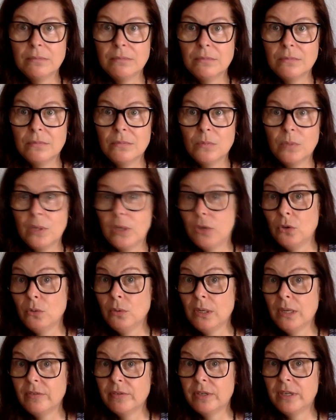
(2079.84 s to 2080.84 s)
And when
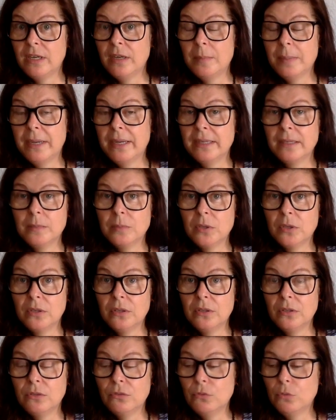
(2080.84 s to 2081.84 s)
I don't have a clear mind, I'm
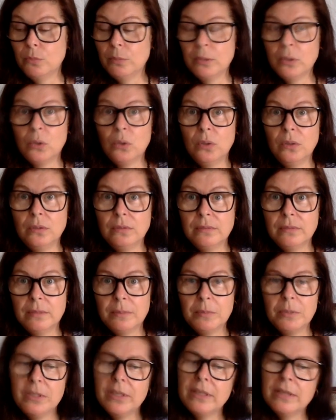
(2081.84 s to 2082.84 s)
not in the group at all.
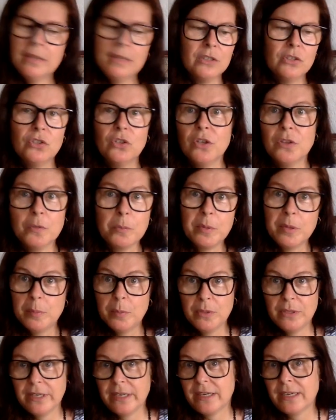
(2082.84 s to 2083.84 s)
But then there's
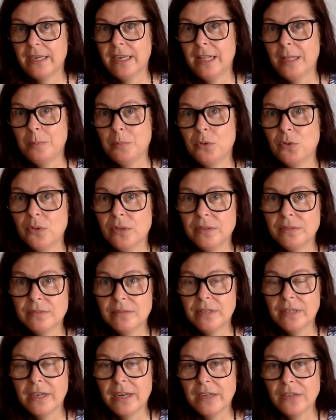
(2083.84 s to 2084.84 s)
other people that can help you
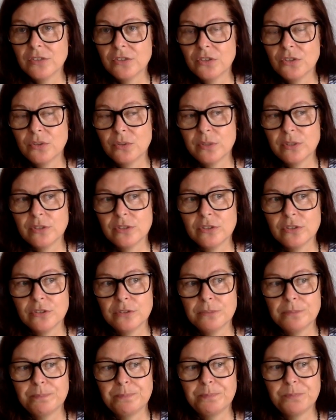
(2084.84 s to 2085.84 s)
and answer your
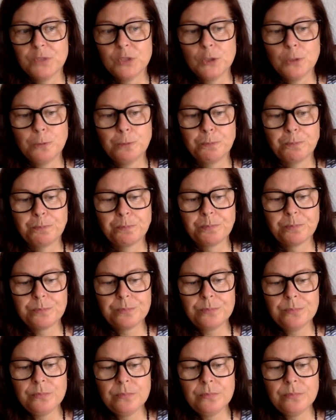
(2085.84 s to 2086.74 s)
questions. So